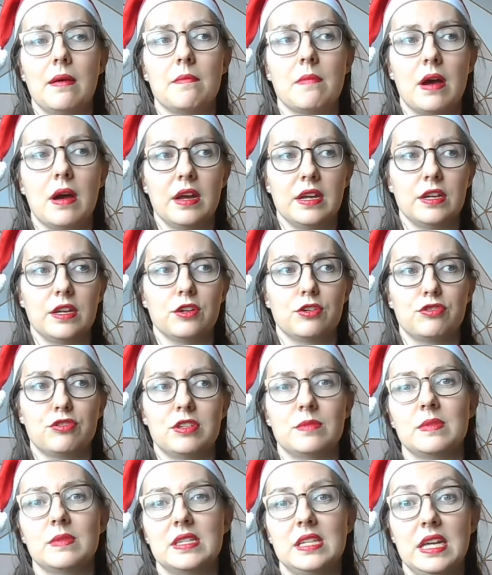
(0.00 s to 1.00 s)
my
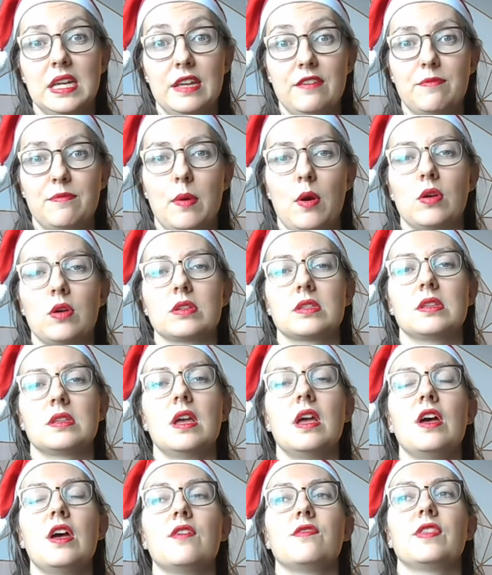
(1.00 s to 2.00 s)
Christmas Eve box
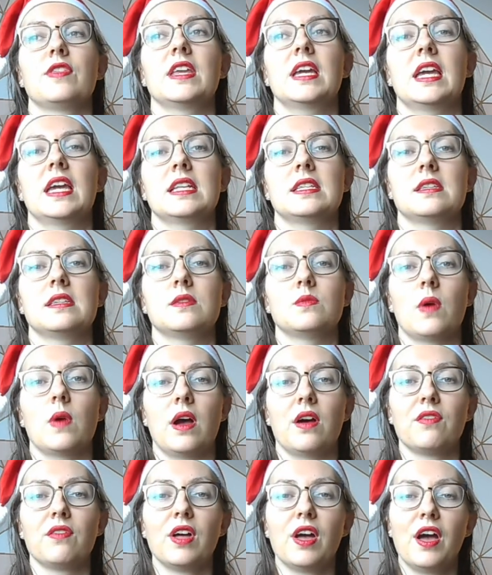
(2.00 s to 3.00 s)
for the kids as
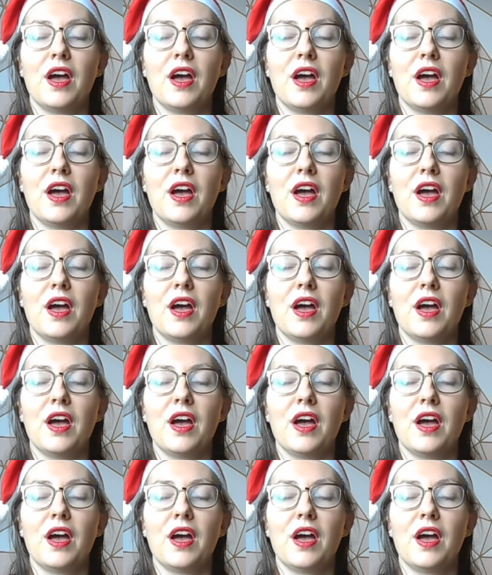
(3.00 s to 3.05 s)
well.